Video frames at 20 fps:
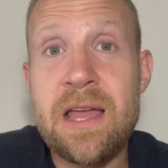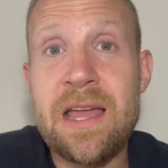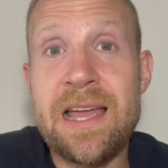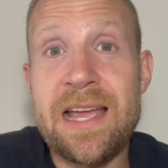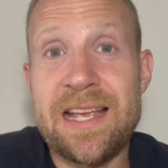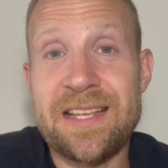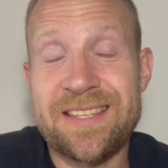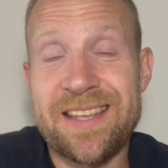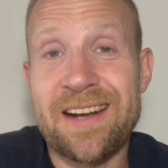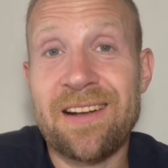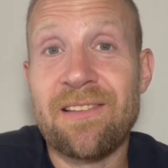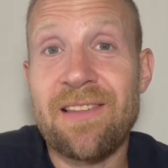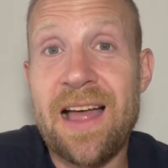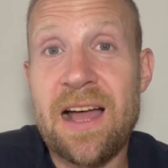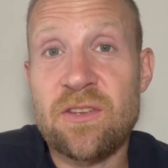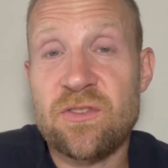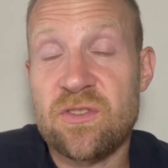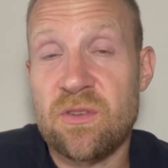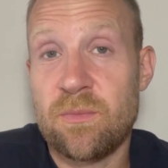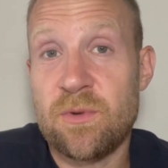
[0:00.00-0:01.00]
is it
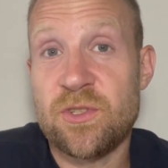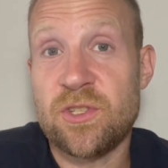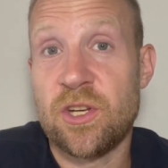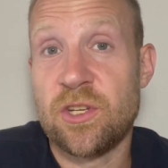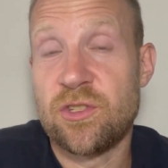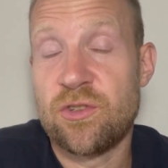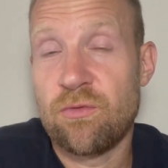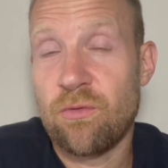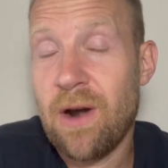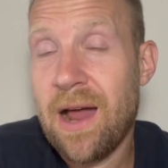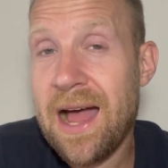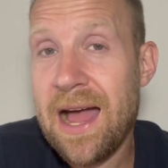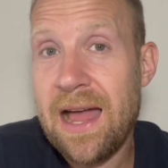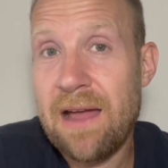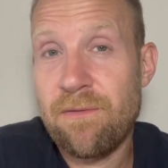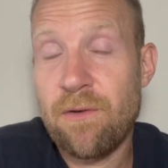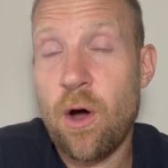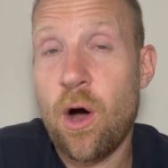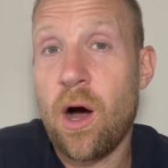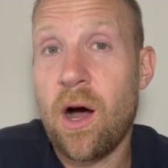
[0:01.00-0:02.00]
allows swimmers to drive
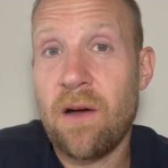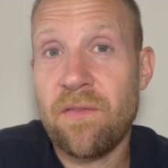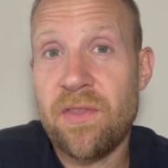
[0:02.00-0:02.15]
off